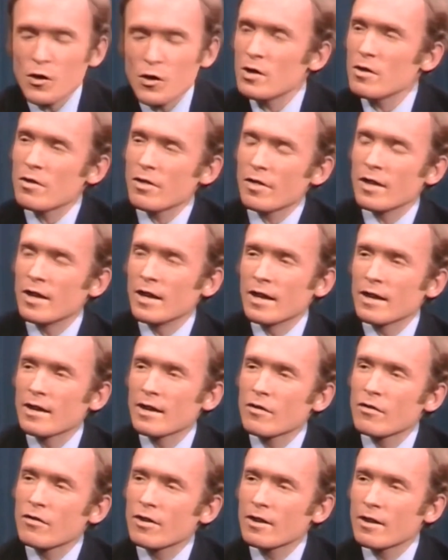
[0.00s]
Do you
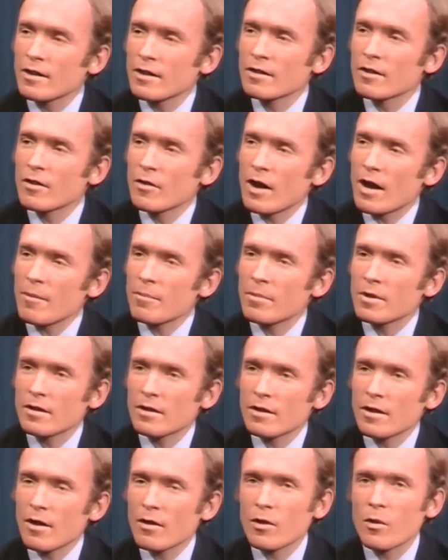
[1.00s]
think if it had
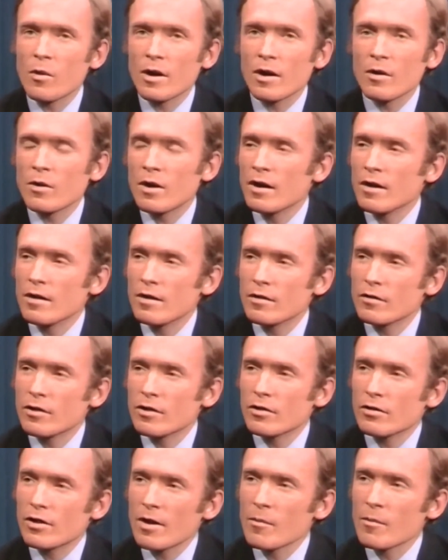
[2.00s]
happened the other way
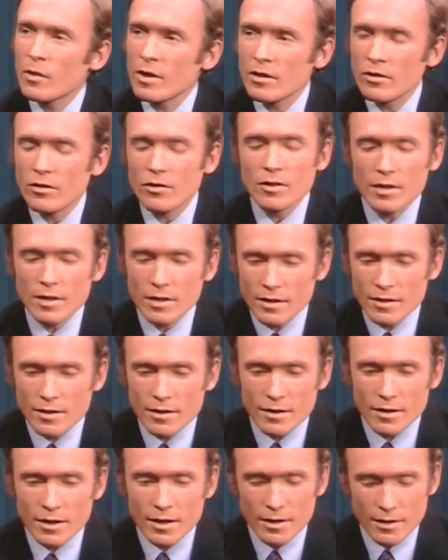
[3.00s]
around, for some reason
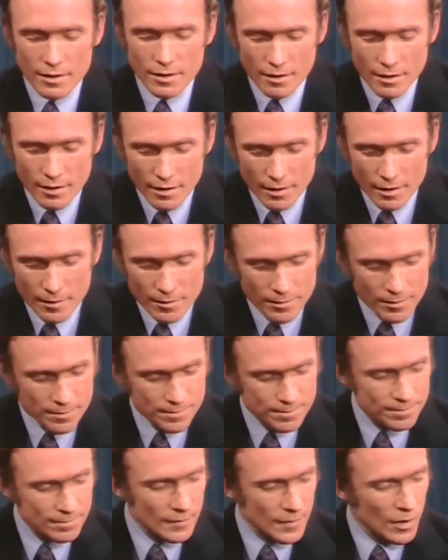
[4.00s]
in, in uh,
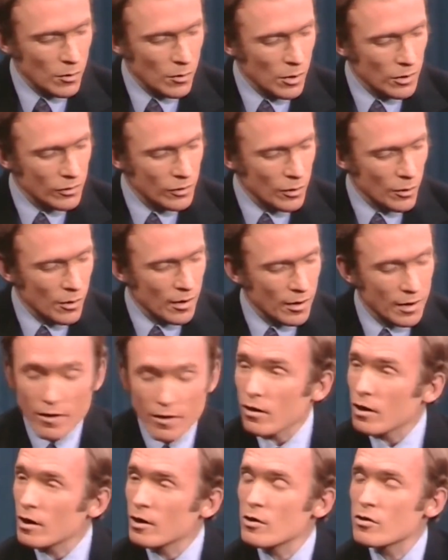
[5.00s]
what's the word,
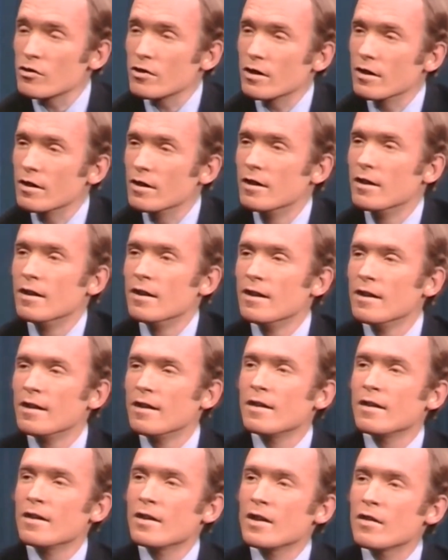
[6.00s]
evolution,
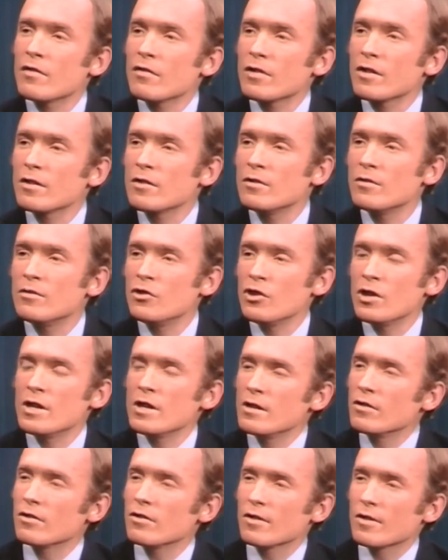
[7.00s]
if the
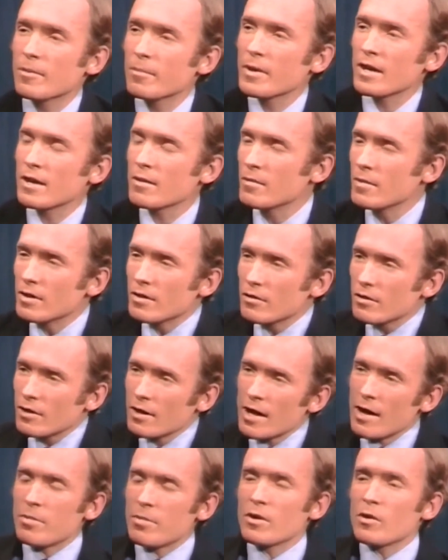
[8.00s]
genes and the pigments
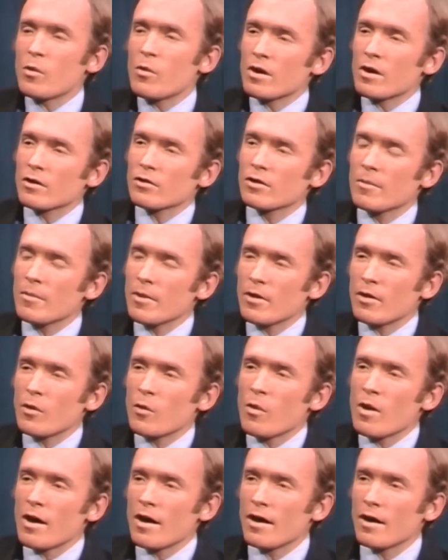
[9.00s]
had happened to work some
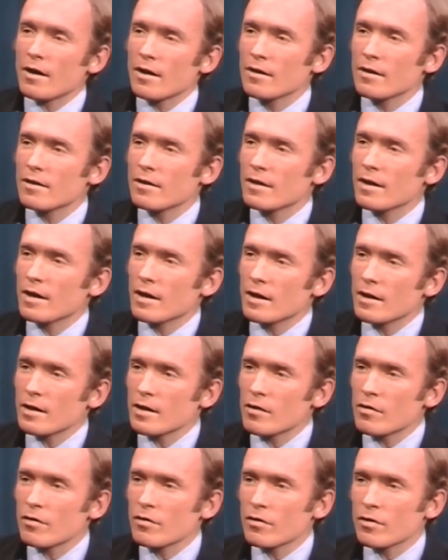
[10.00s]
other way,
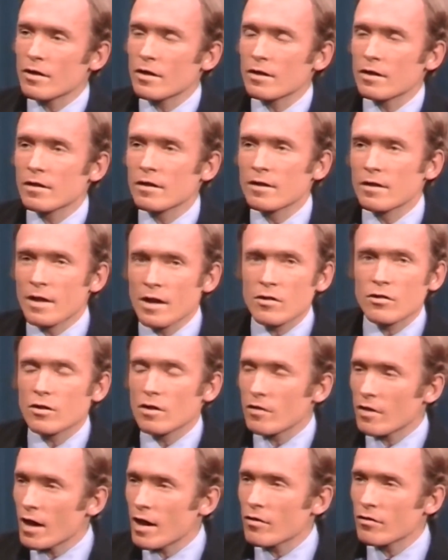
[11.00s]
and if the
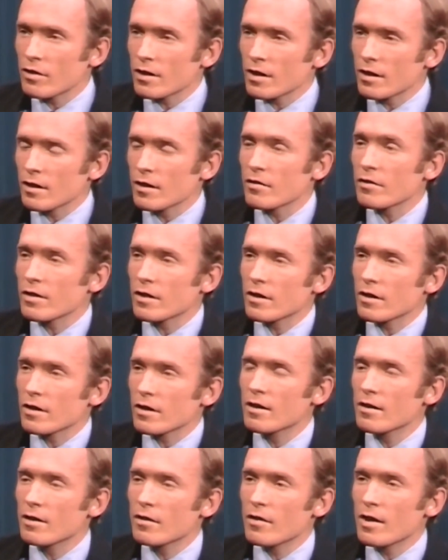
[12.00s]
nation of Africa, if the
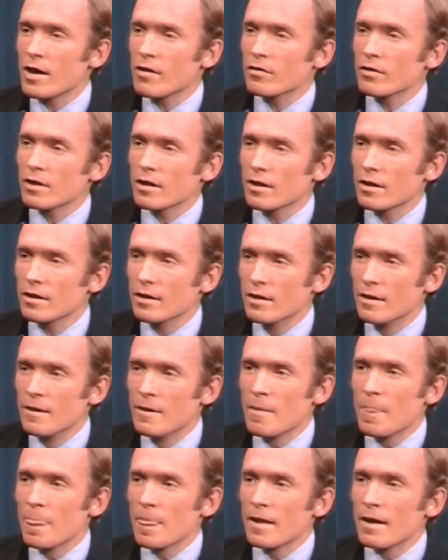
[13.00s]
continent of Africa
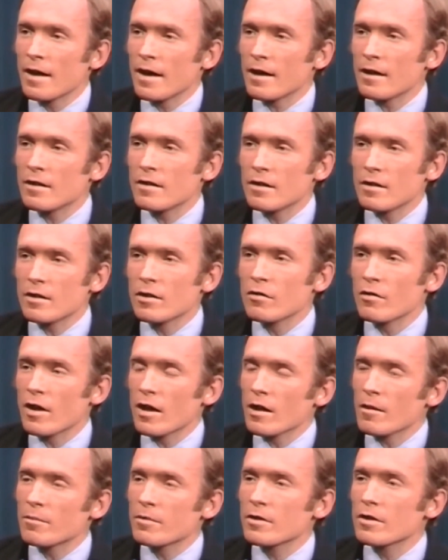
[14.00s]
had
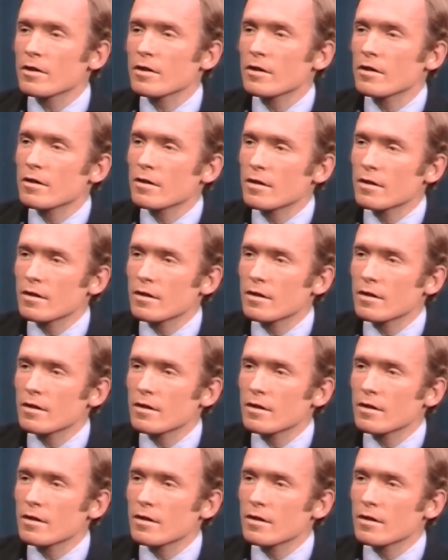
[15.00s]
developed